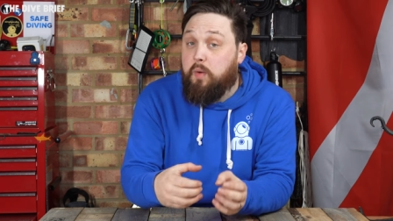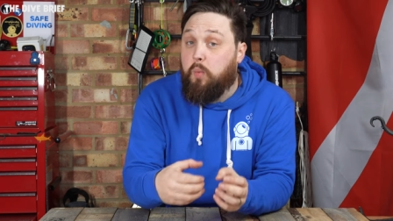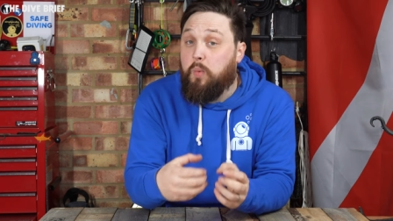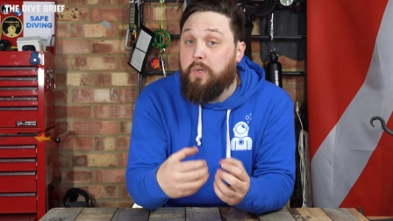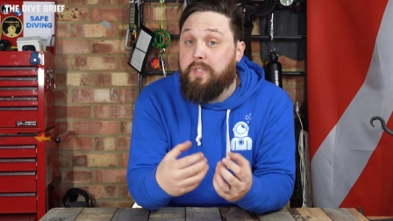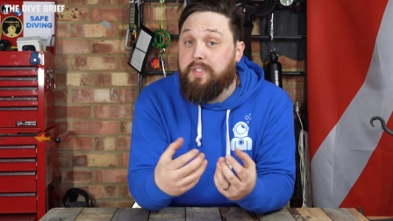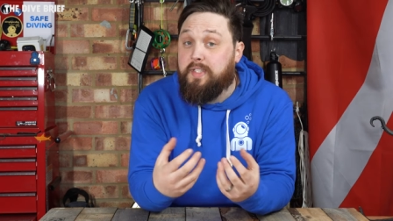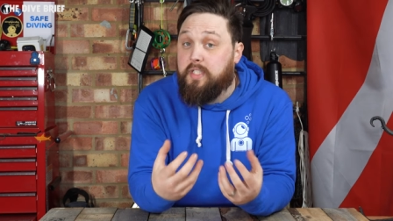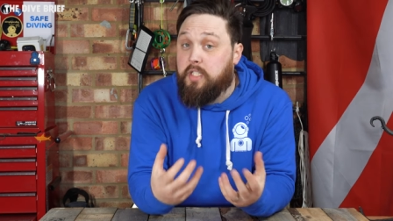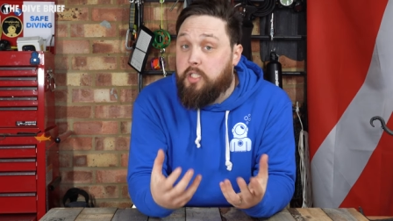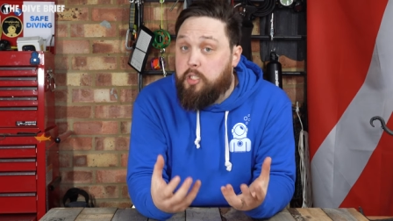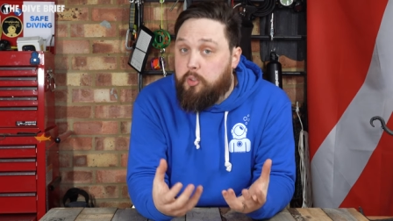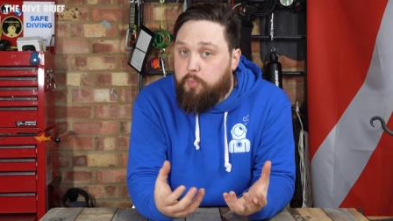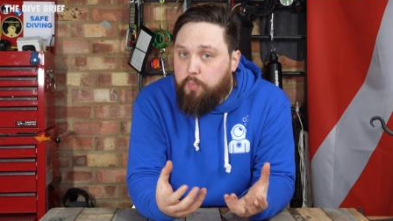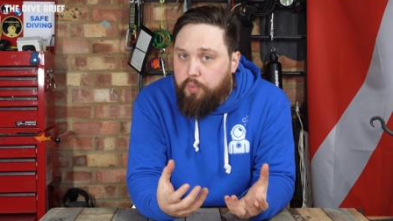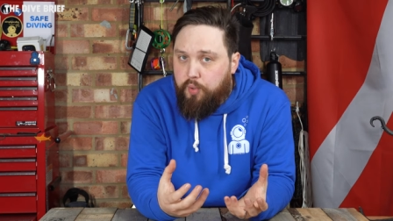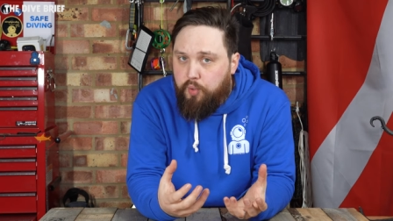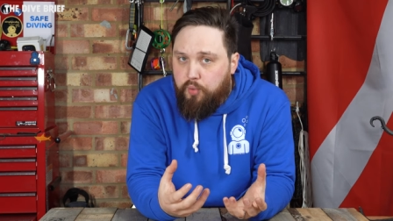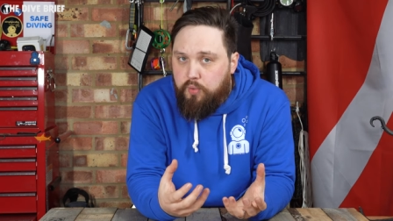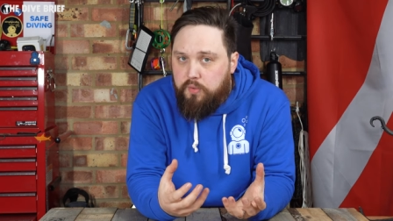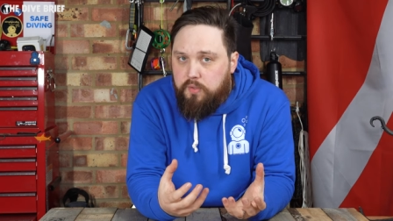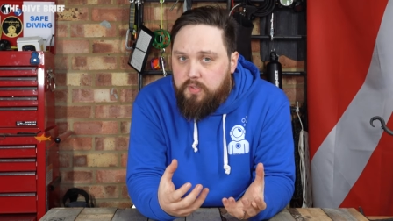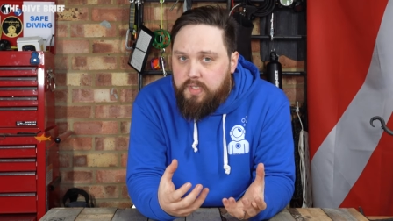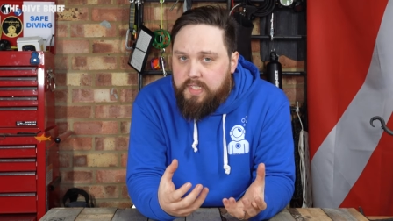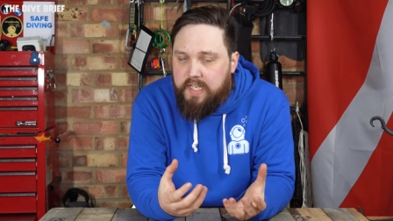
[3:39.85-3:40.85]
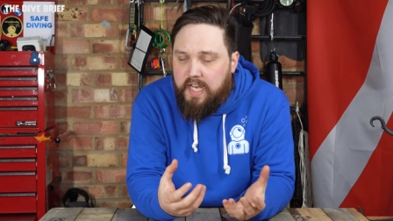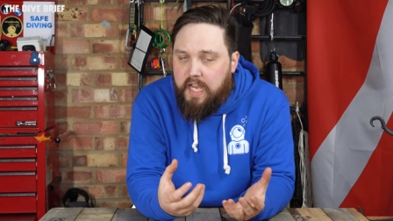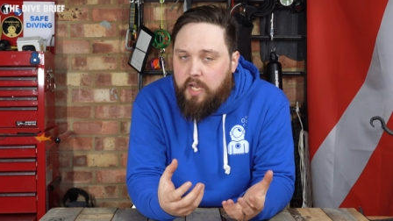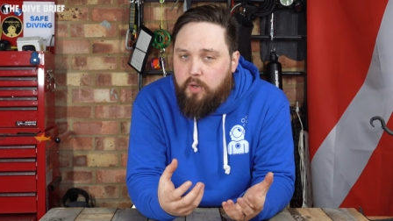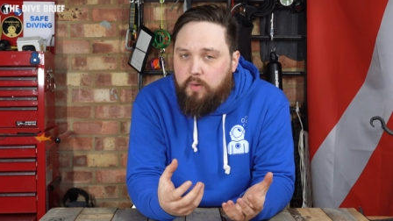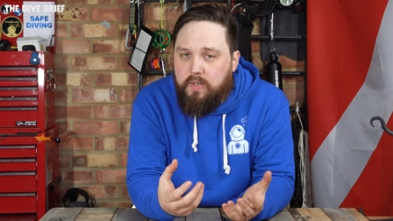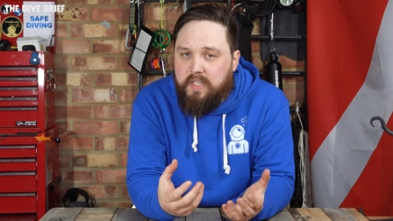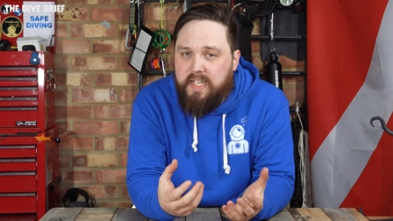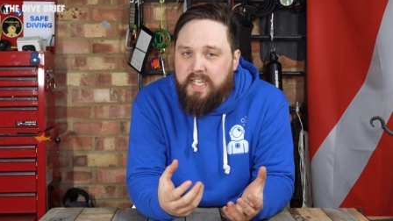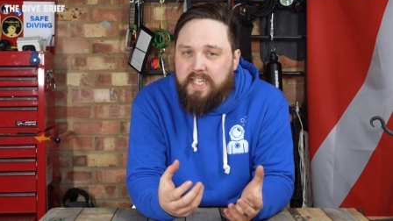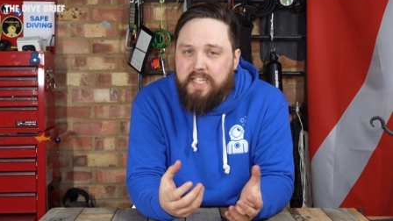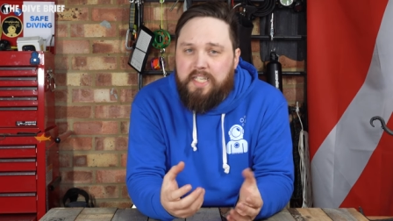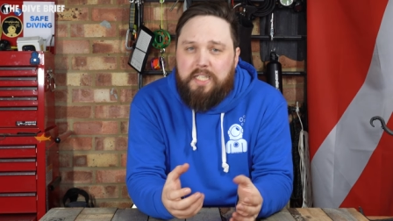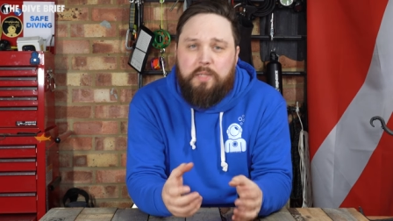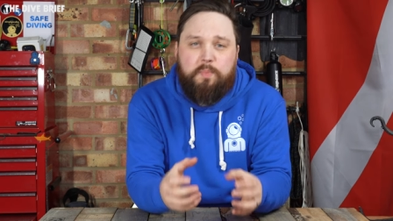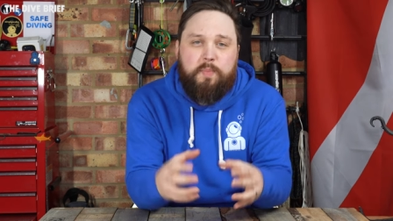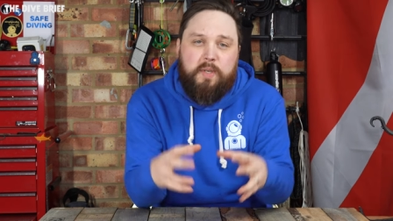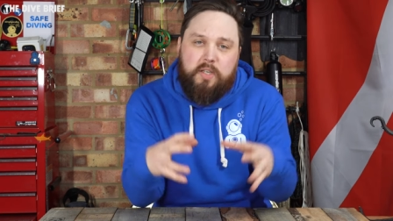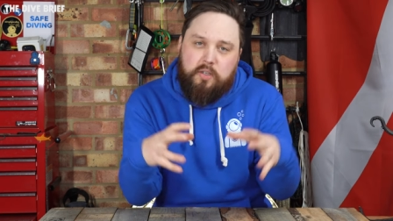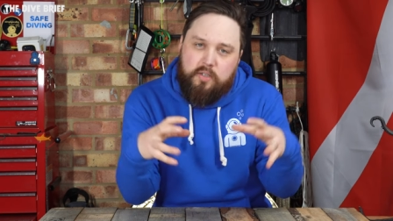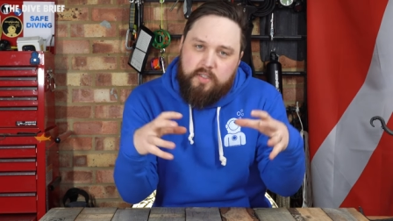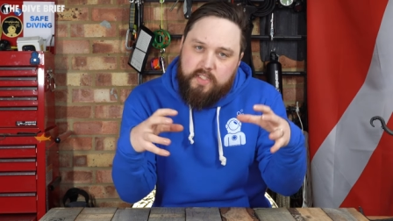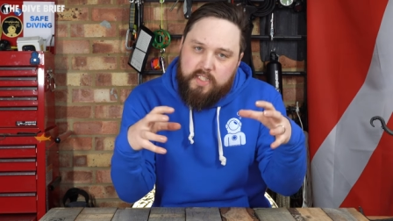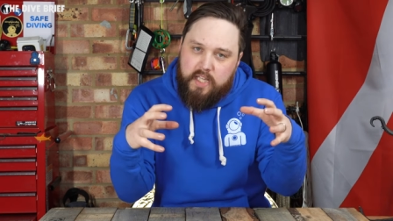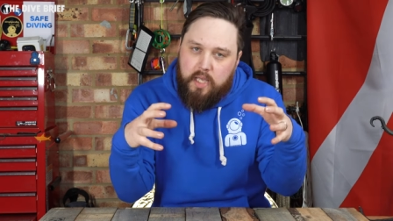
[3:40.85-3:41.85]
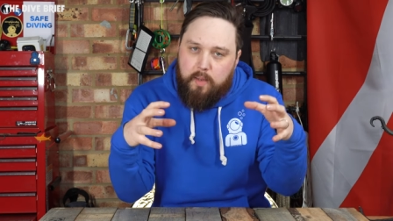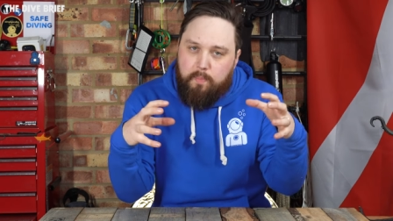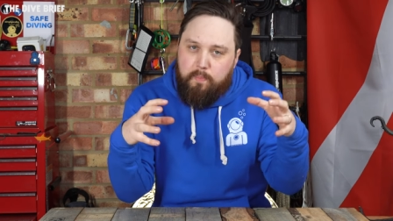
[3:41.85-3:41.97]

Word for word: with spools nowadays because they're